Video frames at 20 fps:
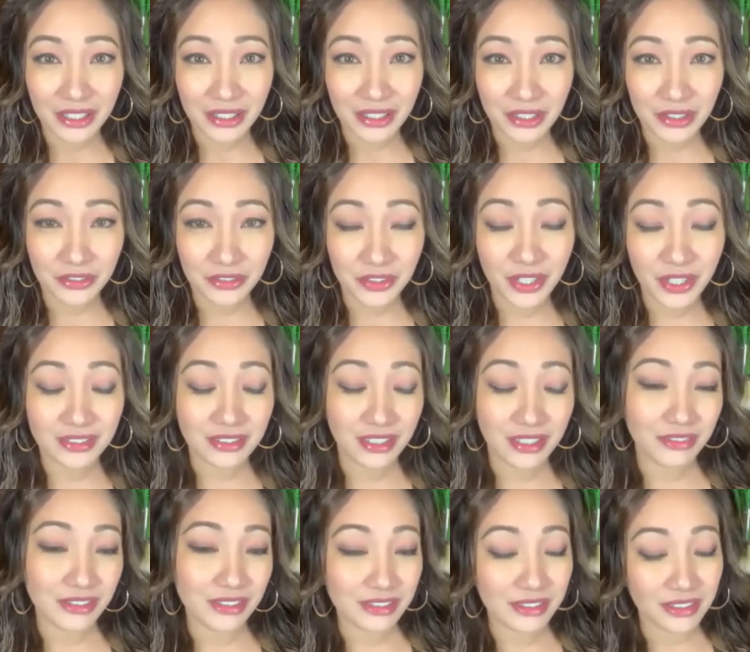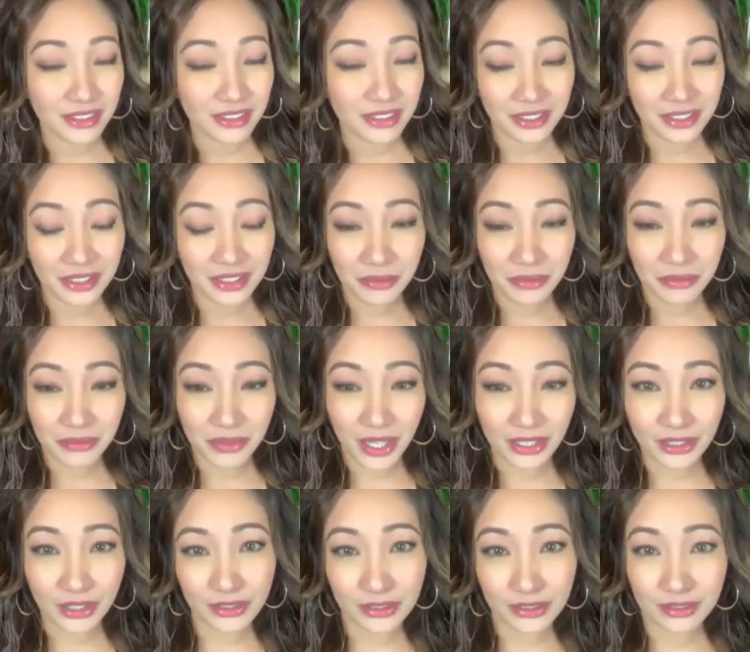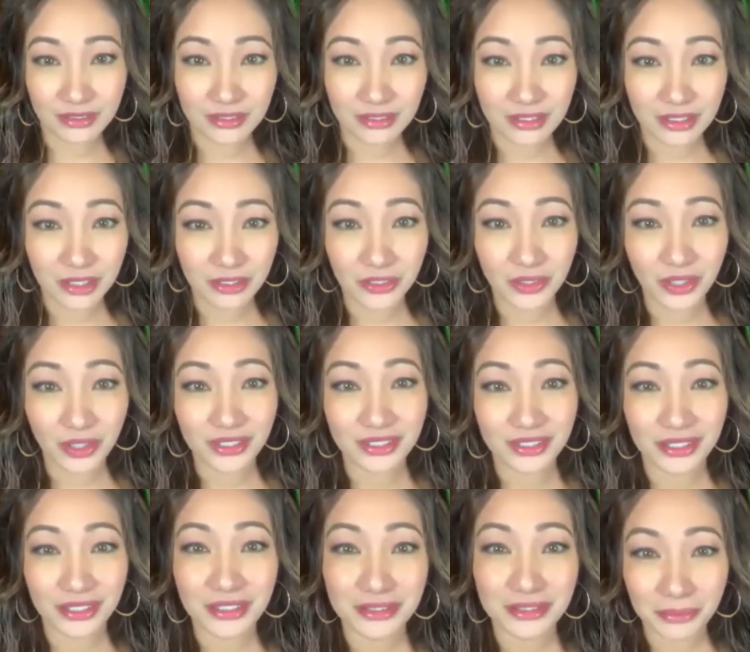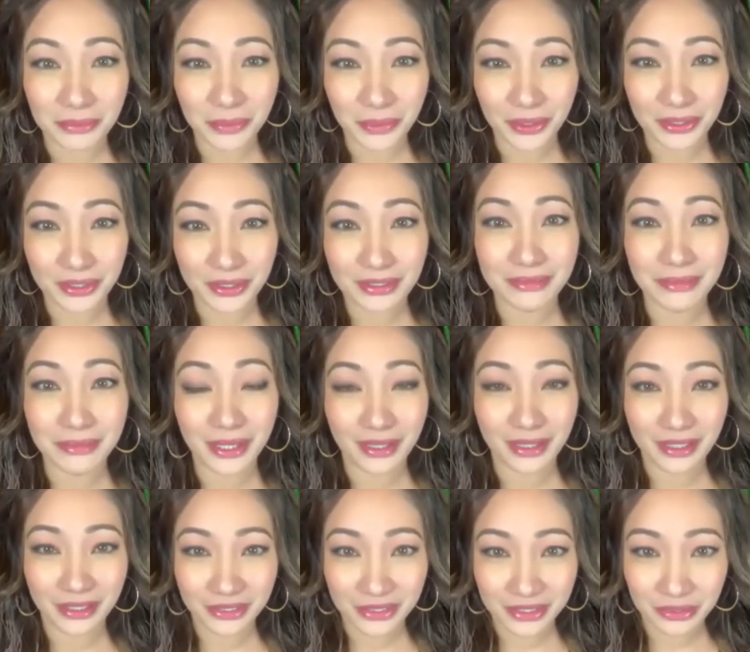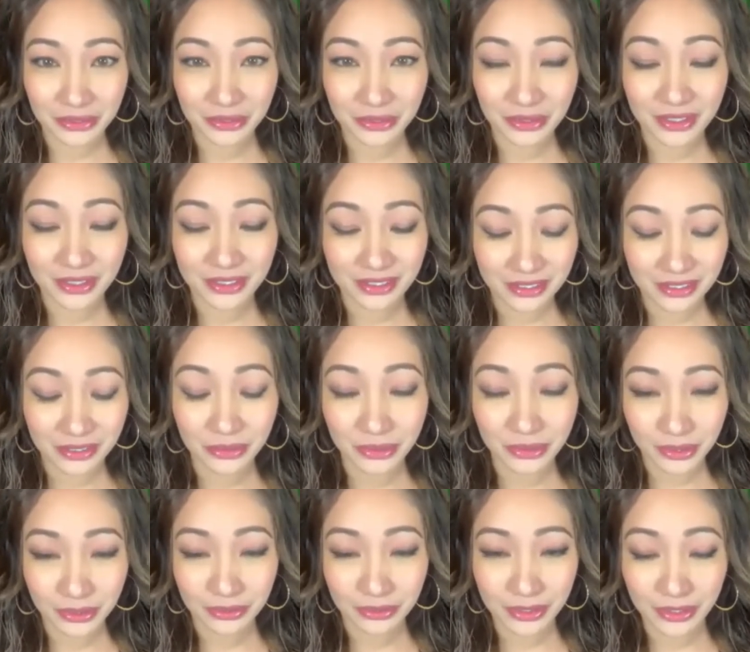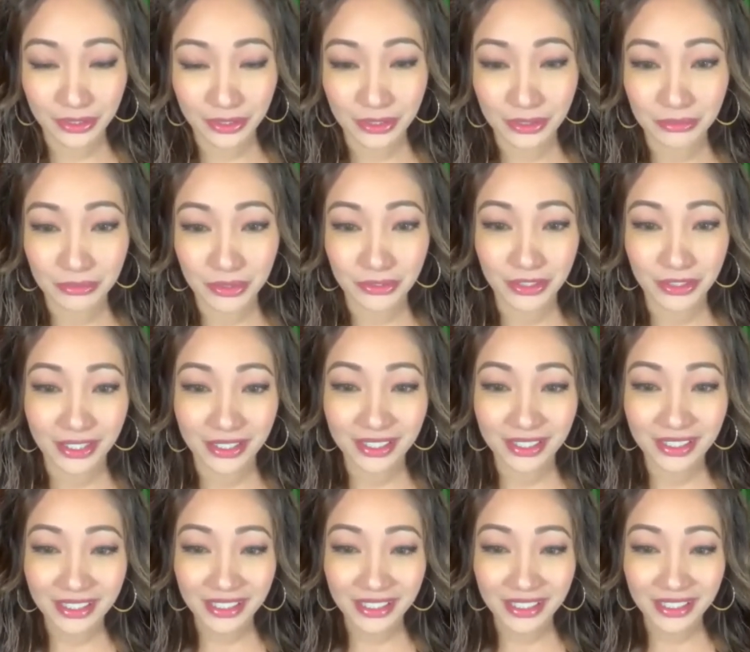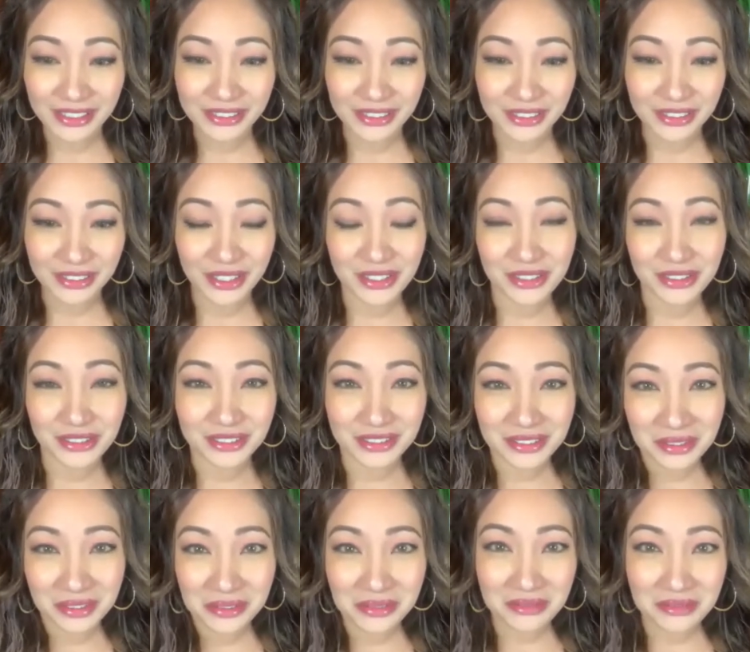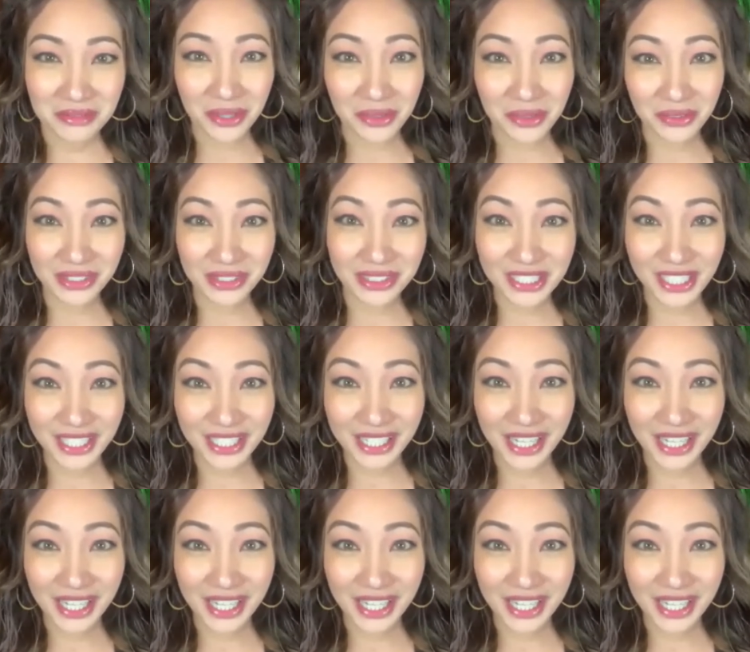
If you guys haven't seen it, I'm not gonna give you guys any spoilers, but it's a really, really good movie. So you guys might want to check it